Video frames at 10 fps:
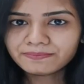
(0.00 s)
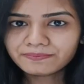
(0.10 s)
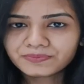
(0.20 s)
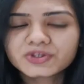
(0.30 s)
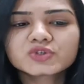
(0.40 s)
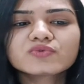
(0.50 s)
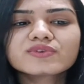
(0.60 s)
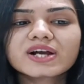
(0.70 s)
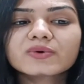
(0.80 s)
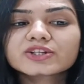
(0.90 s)
So we are going
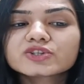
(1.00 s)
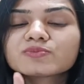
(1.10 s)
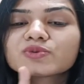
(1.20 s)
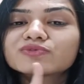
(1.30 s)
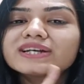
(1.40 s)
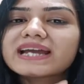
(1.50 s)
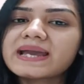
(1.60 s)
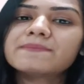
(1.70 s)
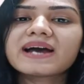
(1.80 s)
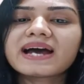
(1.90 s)
to remove the M
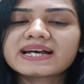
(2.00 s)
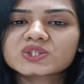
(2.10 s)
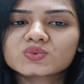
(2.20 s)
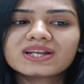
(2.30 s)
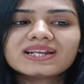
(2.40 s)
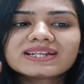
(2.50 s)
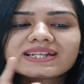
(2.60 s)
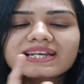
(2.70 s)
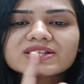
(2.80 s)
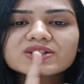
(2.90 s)
as well in case
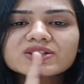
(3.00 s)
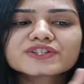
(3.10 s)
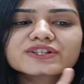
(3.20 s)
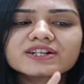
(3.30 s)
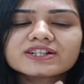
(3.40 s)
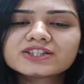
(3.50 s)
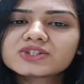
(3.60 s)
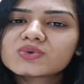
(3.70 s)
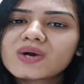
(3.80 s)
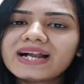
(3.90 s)
of je, tu
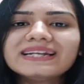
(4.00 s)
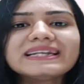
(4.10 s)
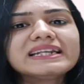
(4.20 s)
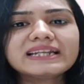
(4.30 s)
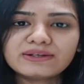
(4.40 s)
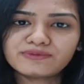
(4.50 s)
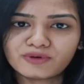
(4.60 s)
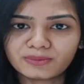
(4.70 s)
and il, elle form.